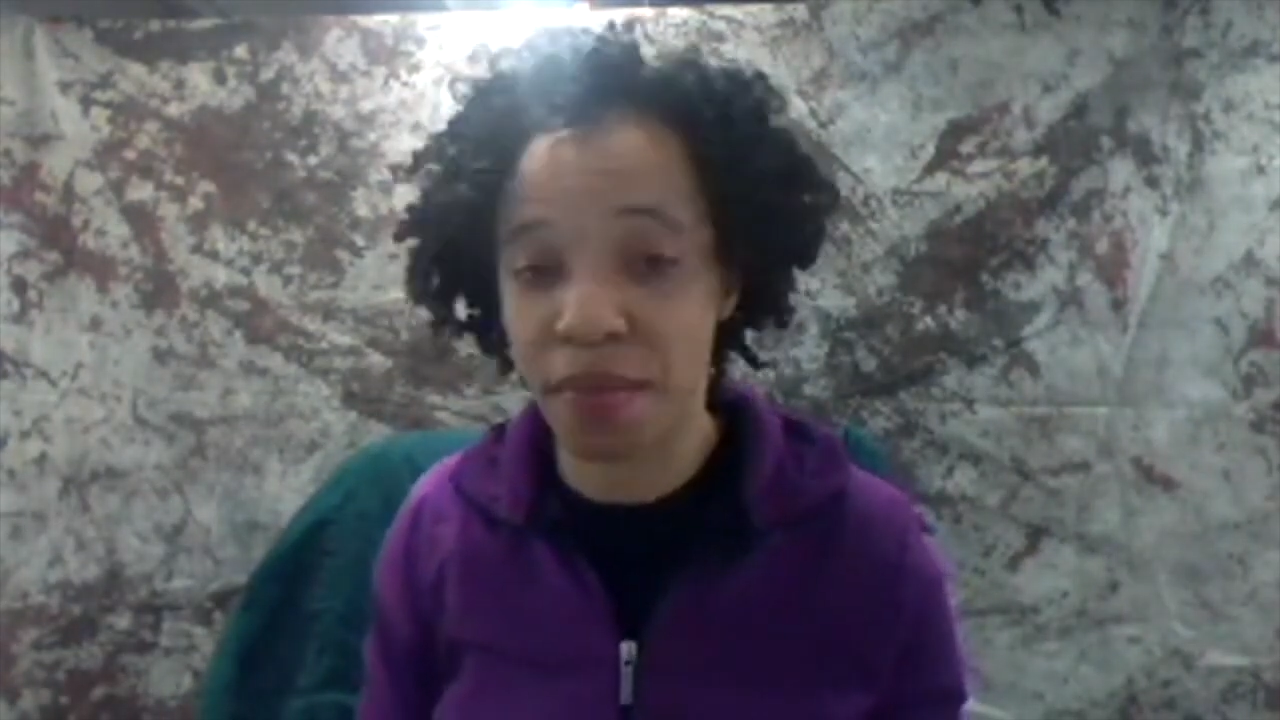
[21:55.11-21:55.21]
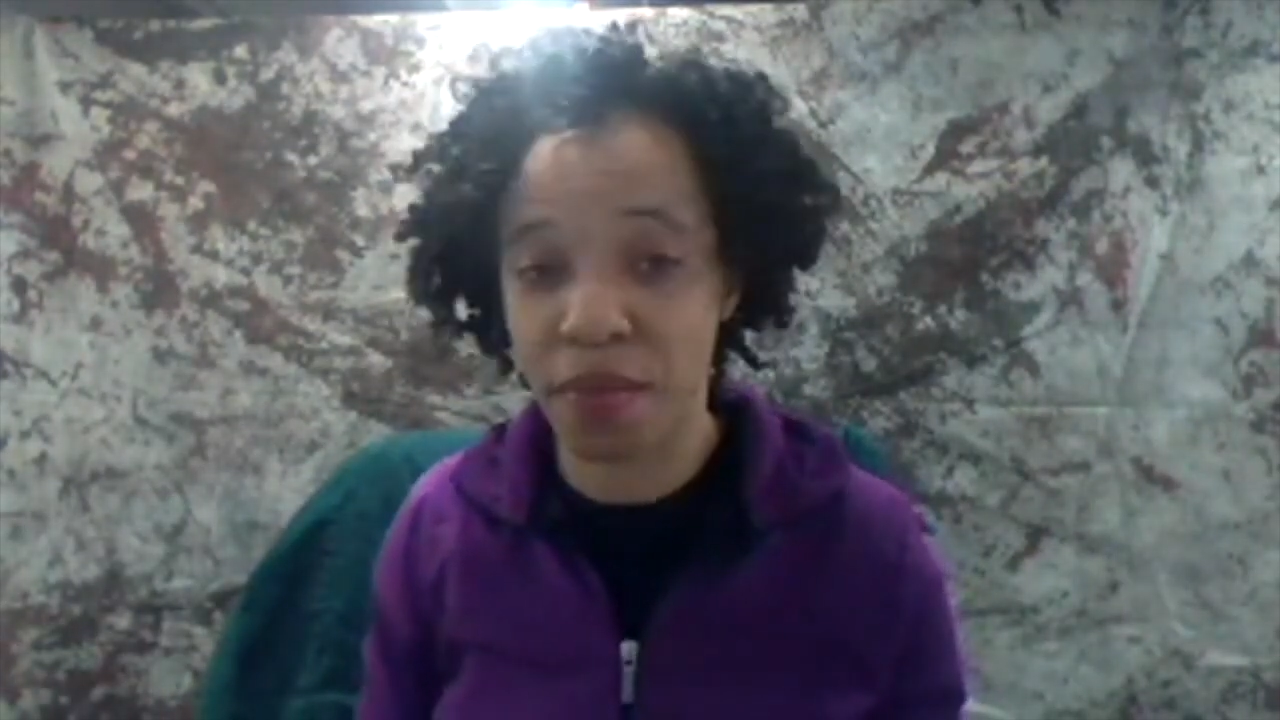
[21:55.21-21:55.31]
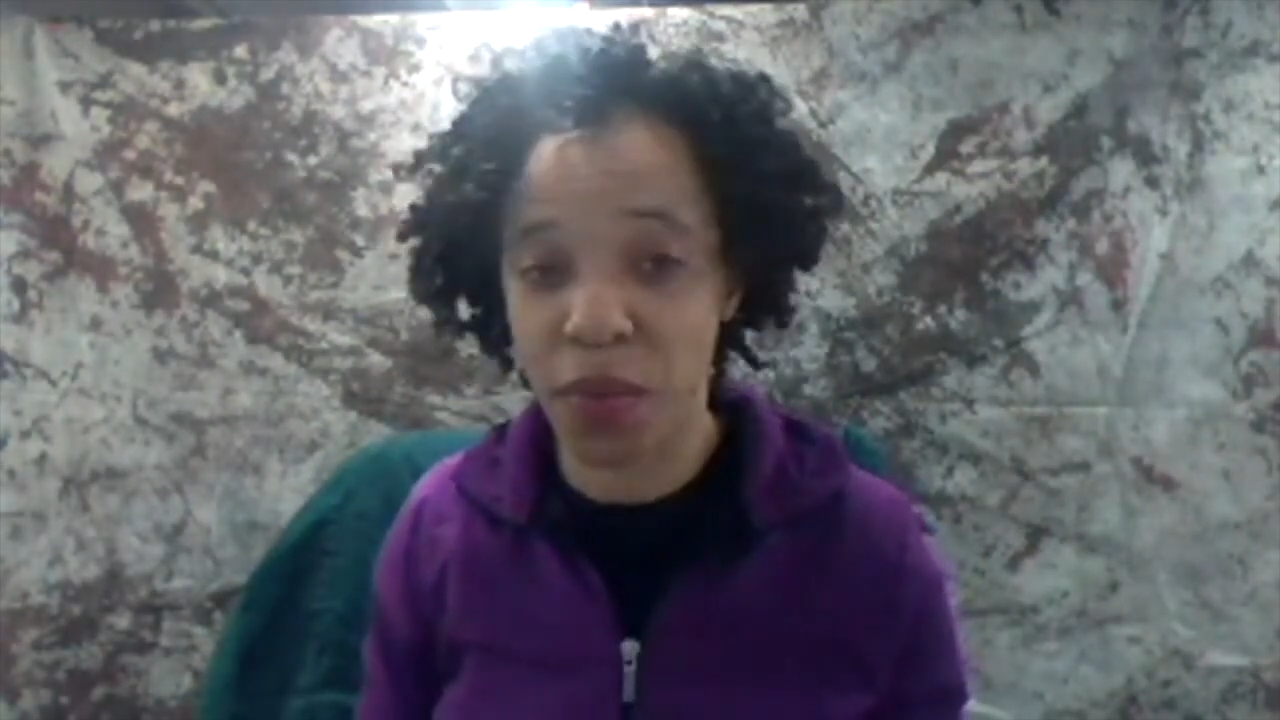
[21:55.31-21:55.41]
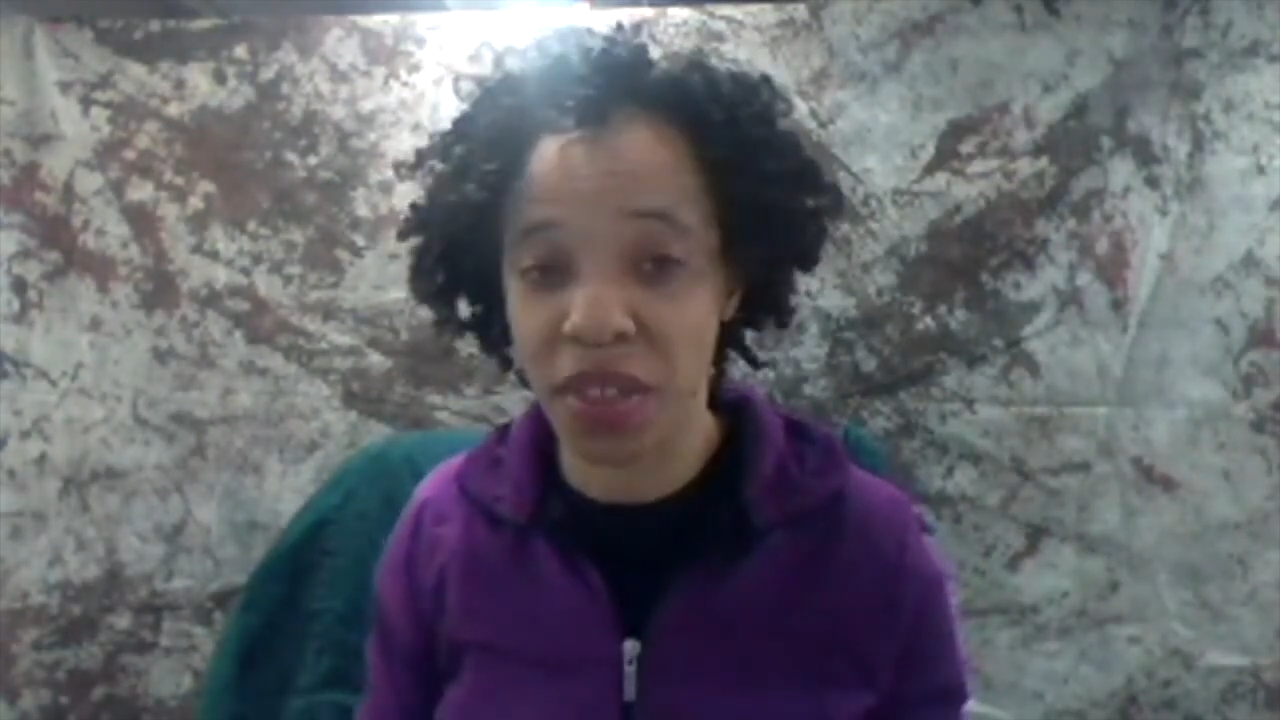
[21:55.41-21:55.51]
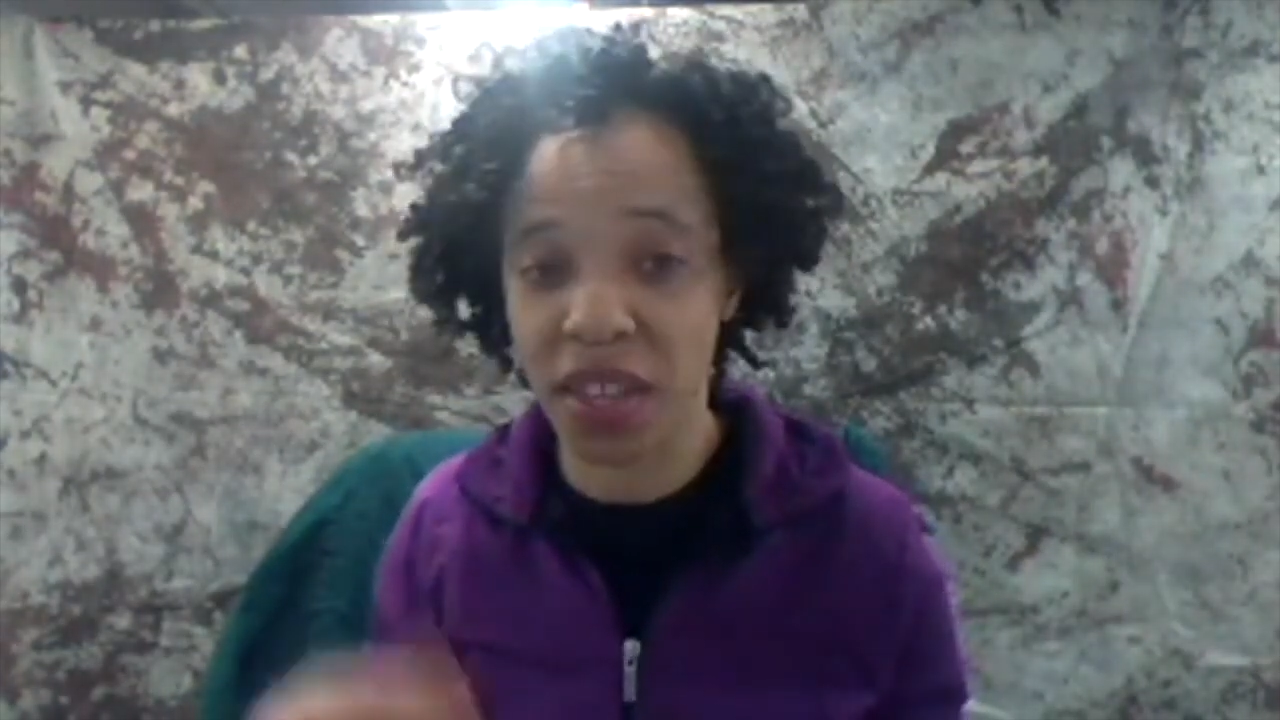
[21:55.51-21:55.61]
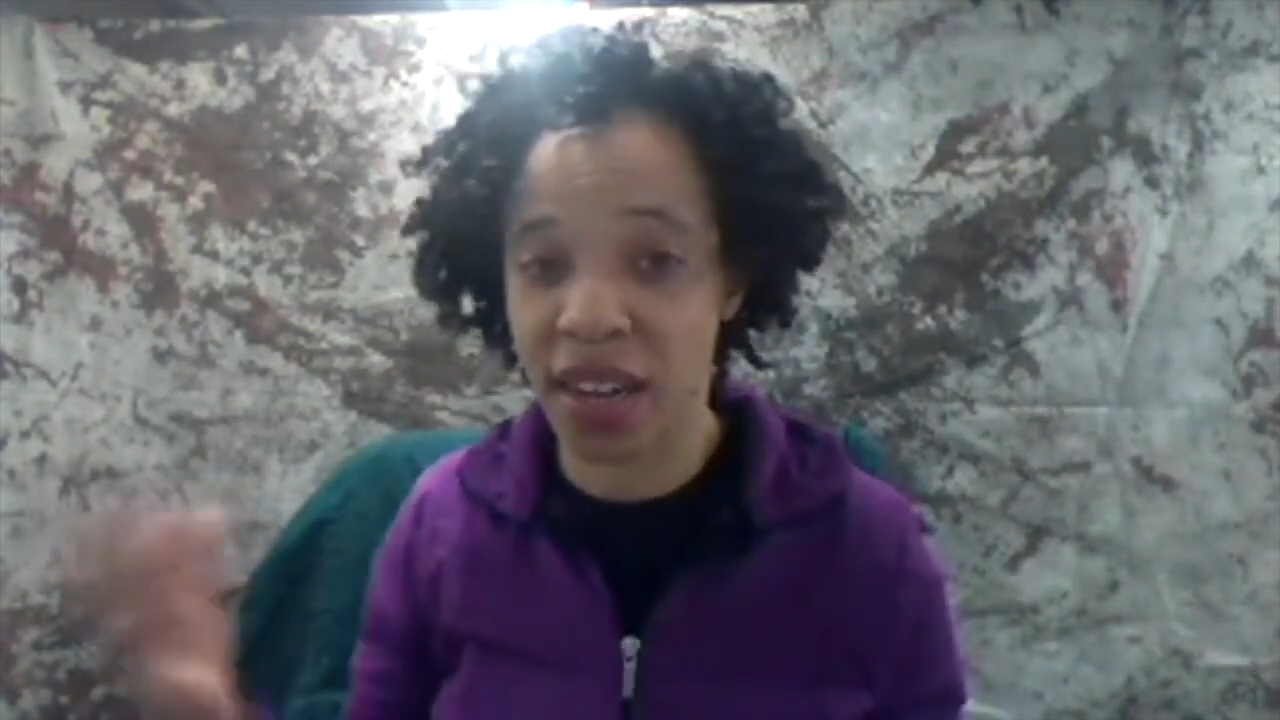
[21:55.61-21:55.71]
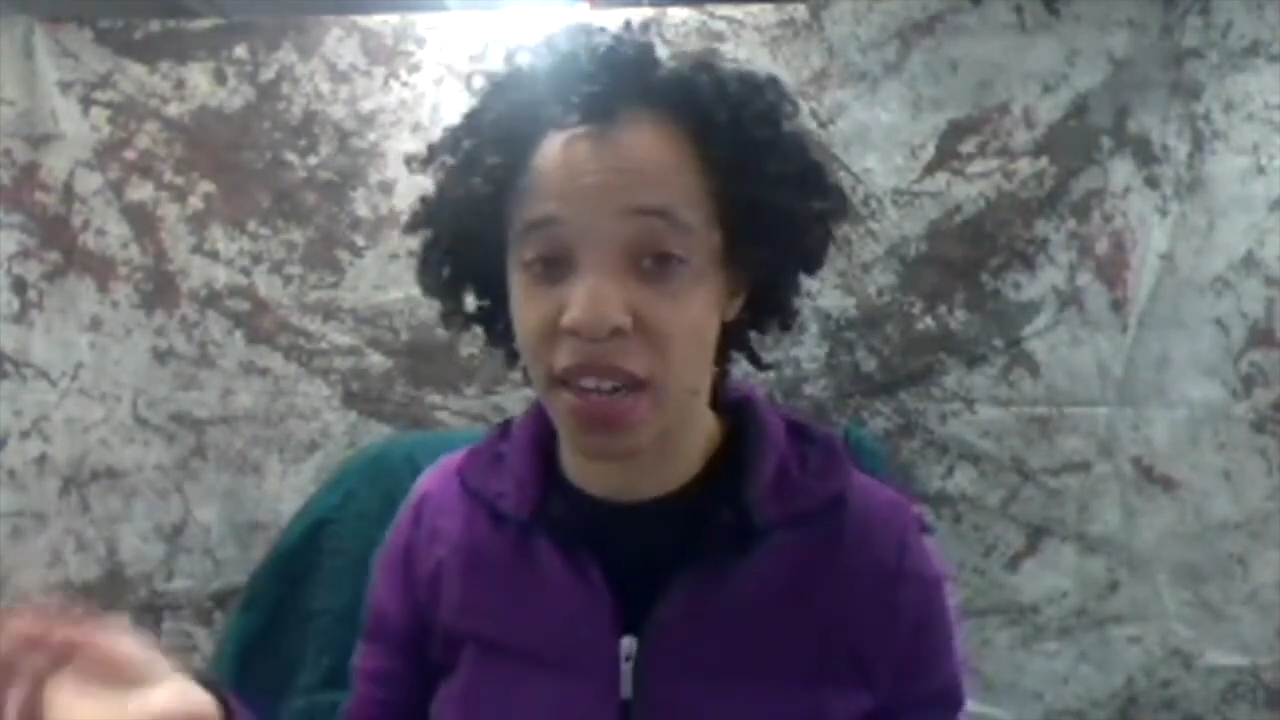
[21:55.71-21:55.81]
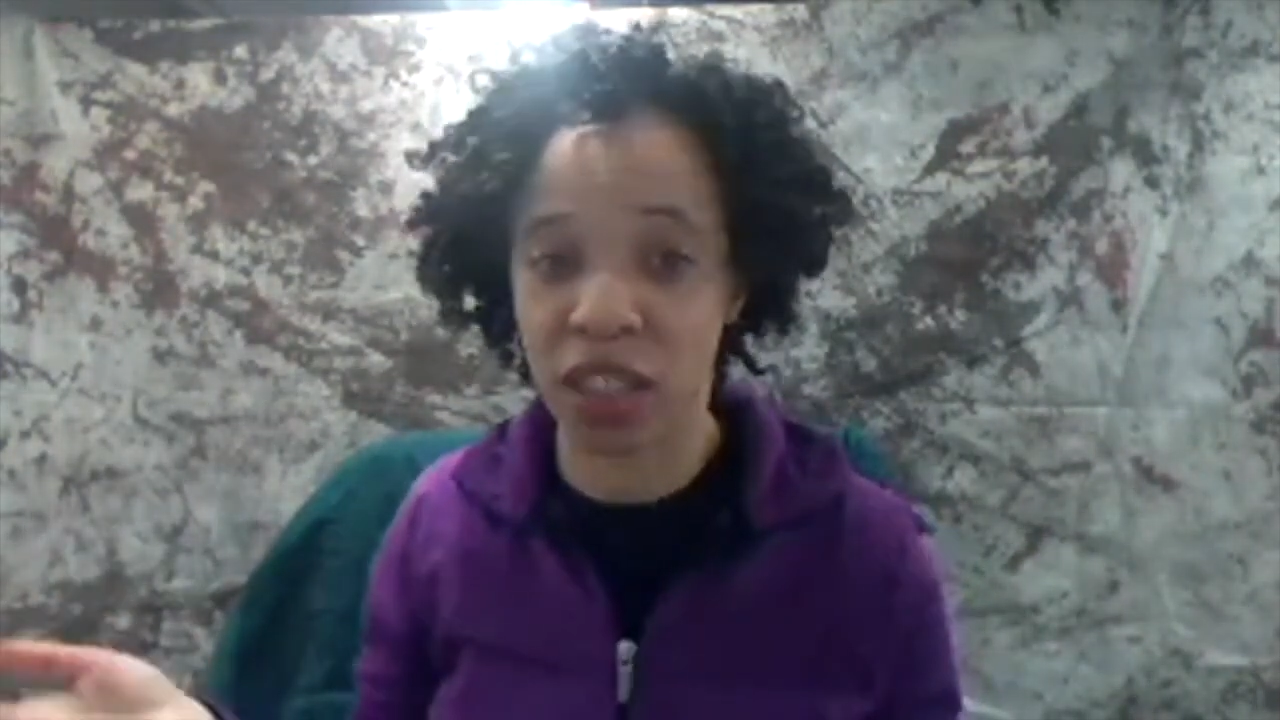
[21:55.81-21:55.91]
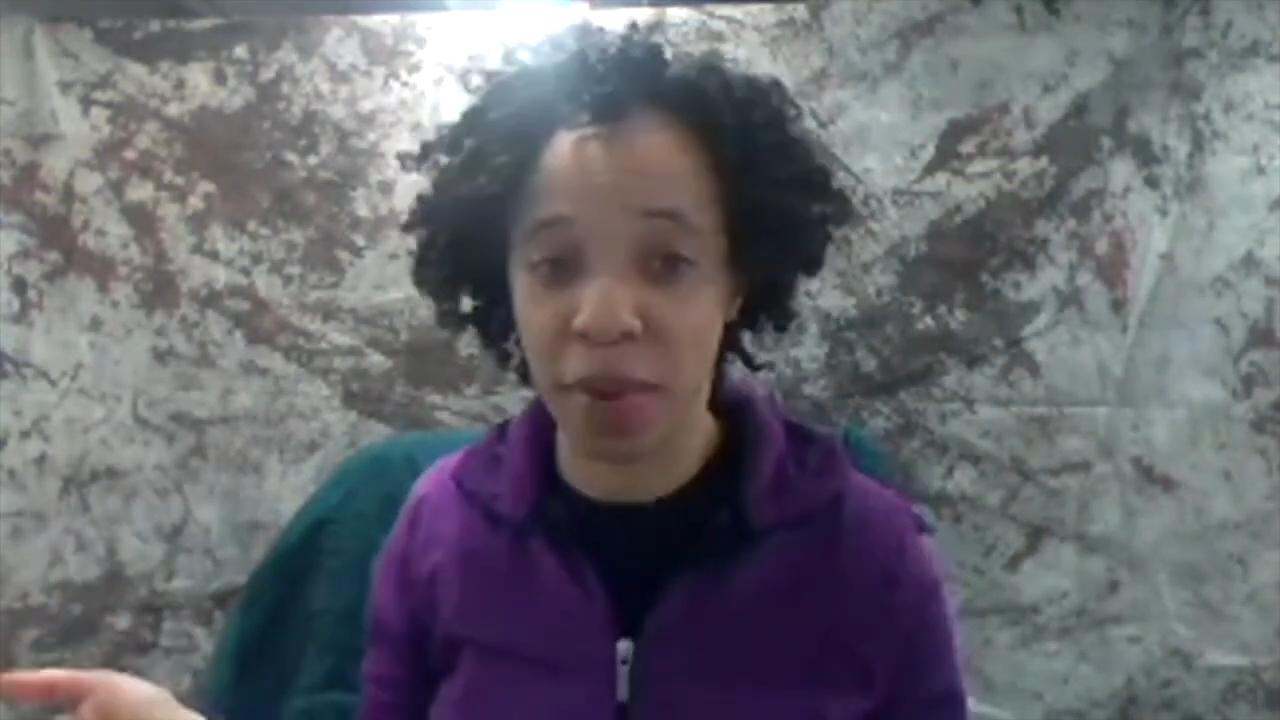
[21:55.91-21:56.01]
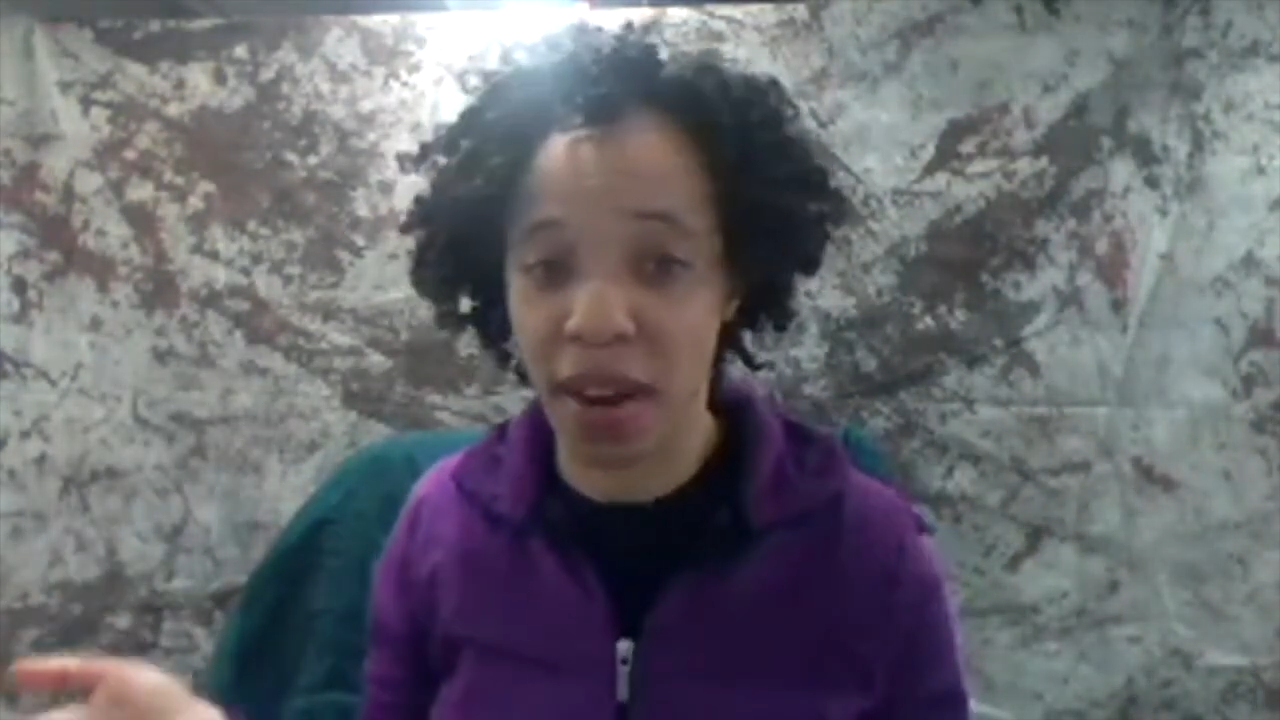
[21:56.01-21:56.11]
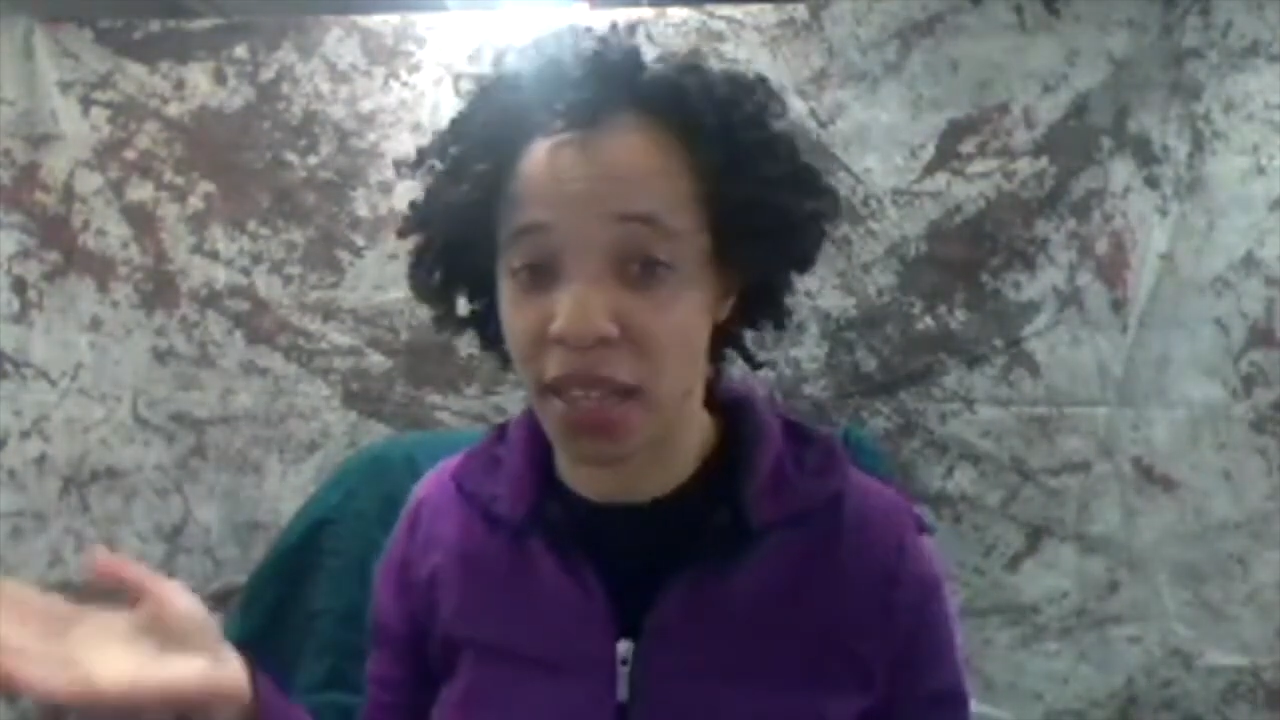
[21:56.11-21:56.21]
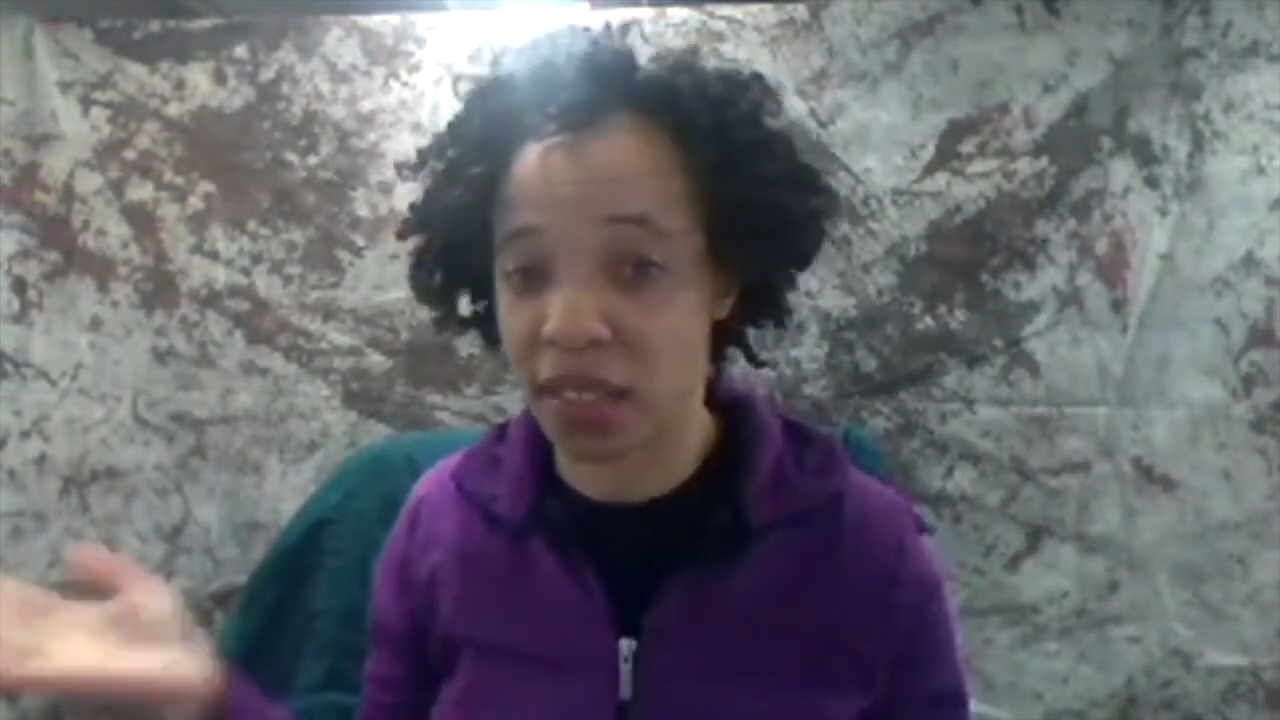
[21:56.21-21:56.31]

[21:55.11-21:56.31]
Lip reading: with the hairspray,